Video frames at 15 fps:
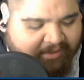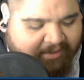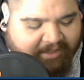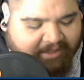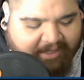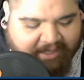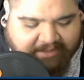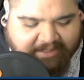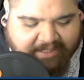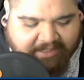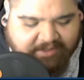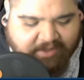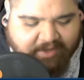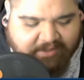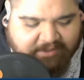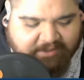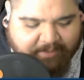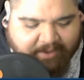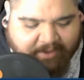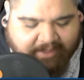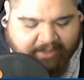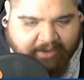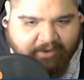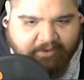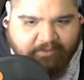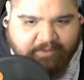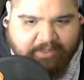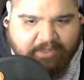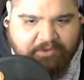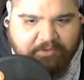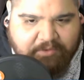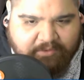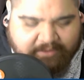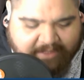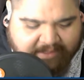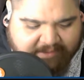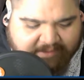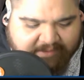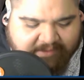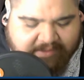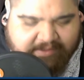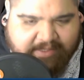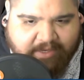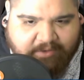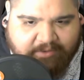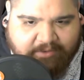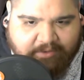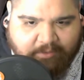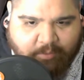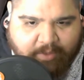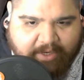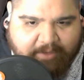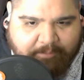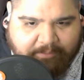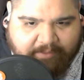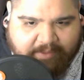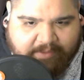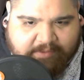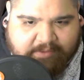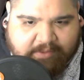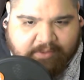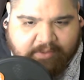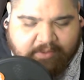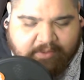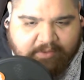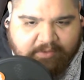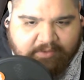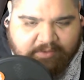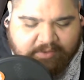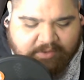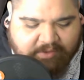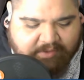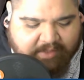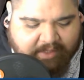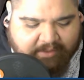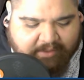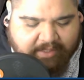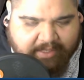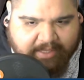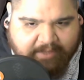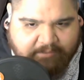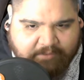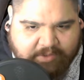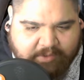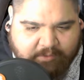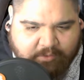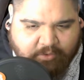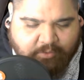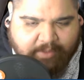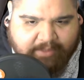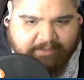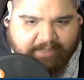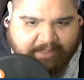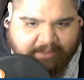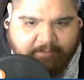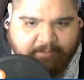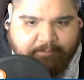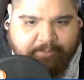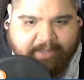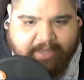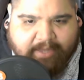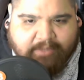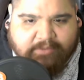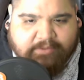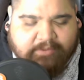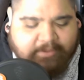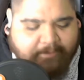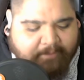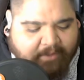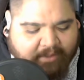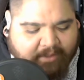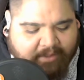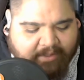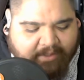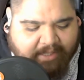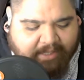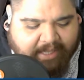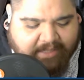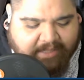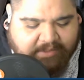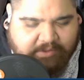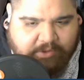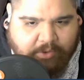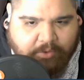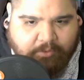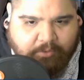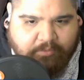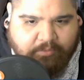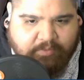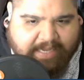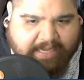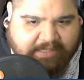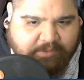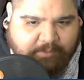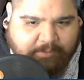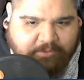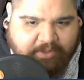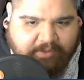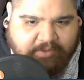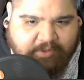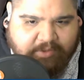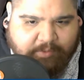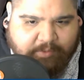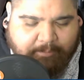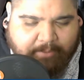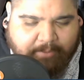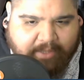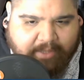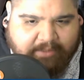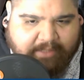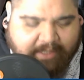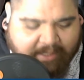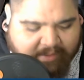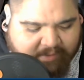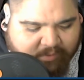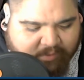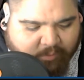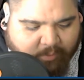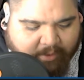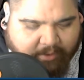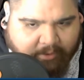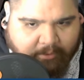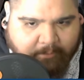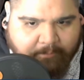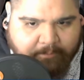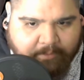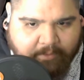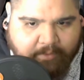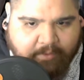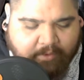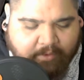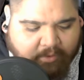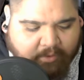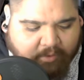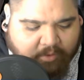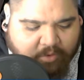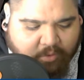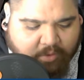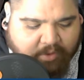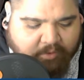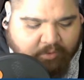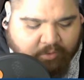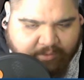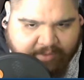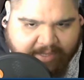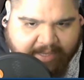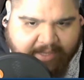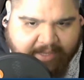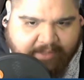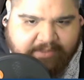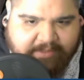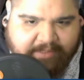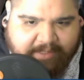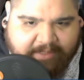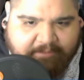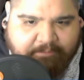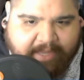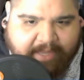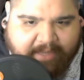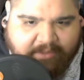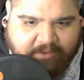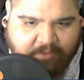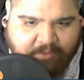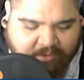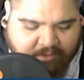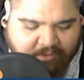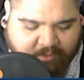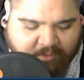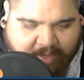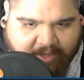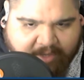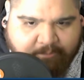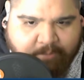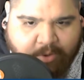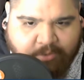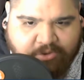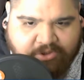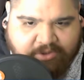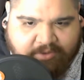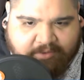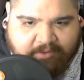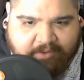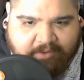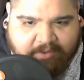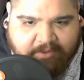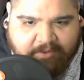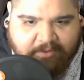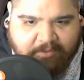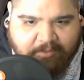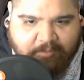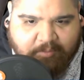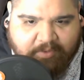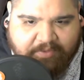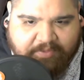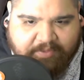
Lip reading: And he talks about how he utilizes the sound in The Quiet Place to just to create that impact. And so that's what I'm trying to do in a podcast, is where you can create impact, you can create emotion with